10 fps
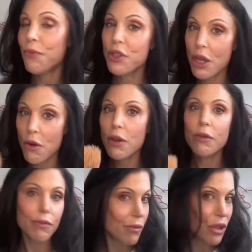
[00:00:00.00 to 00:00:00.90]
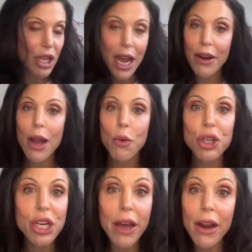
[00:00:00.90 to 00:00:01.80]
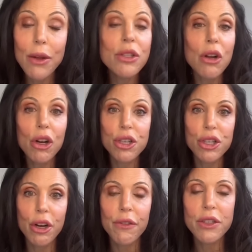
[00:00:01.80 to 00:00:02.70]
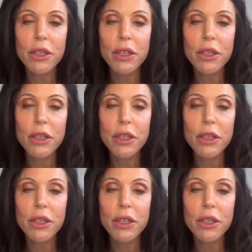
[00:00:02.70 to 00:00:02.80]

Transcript: So shout out where shout outs are deserved.